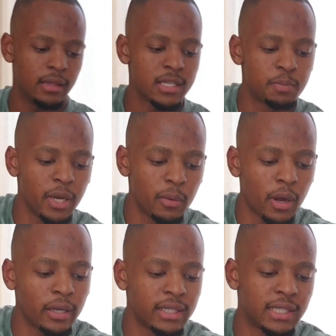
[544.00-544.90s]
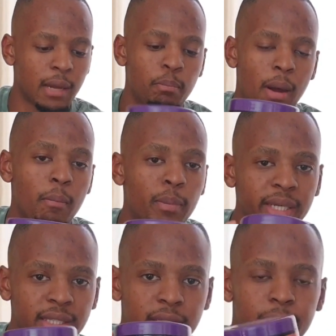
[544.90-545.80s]
this pre-workout is like pump
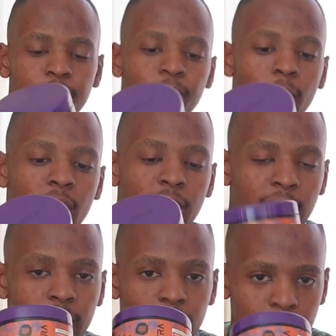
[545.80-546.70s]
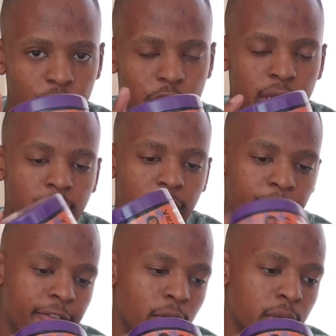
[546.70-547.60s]
based and energy
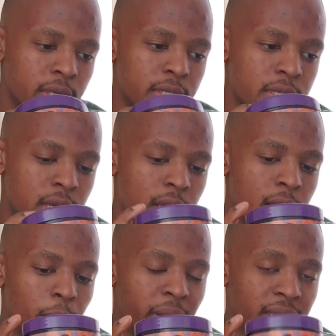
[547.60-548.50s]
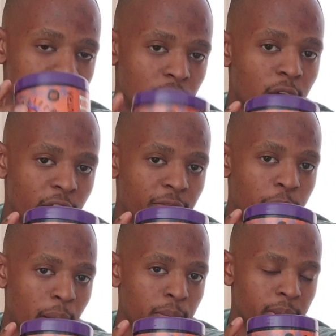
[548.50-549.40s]
and focus, but there's a lot of
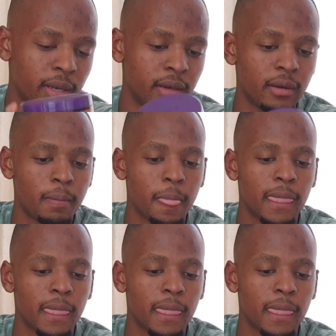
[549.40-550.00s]
pump in here,